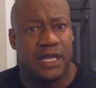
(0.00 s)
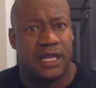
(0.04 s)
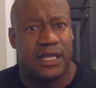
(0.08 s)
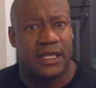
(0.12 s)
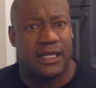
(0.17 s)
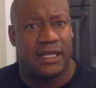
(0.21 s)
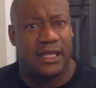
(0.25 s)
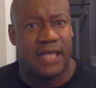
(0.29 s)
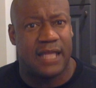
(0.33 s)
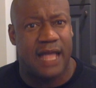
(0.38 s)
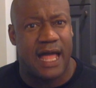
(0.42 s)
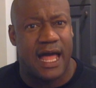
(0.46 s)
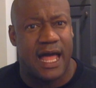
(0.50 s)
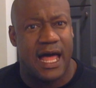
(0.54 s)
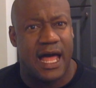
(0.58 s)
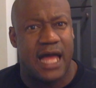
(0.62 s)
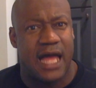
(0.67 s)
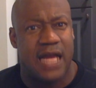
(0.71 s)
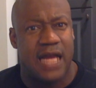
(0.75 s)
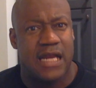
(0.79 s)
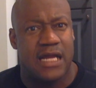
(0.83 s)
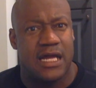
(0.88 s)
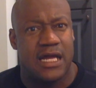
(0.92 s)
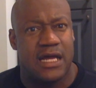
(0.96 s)
a
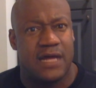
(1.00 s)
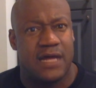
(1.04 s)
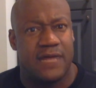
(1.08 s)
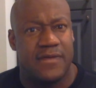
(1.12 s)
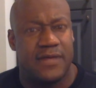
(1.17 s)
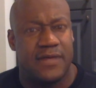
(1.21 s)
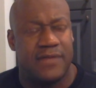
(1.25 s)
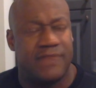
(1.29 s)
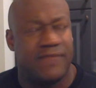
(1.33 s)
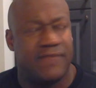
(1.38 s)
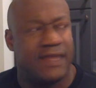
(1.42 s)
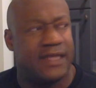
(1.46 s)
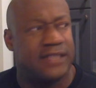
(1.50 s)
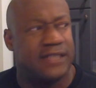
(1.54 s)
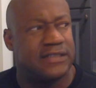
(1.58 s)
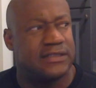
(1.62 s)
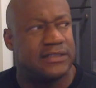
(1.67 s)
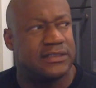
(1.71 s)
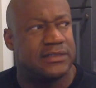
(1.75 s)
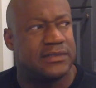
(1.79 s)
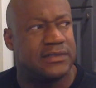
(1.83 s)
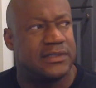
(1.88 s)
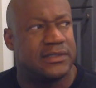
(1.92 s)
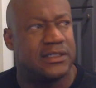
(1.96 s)
lot of
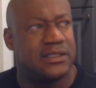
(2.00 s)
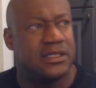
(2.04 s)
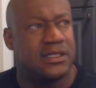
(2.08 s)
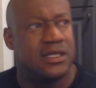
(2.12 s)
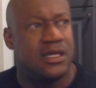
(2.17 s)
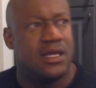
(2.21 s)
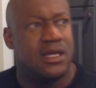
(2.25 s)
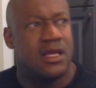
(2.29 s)
investment,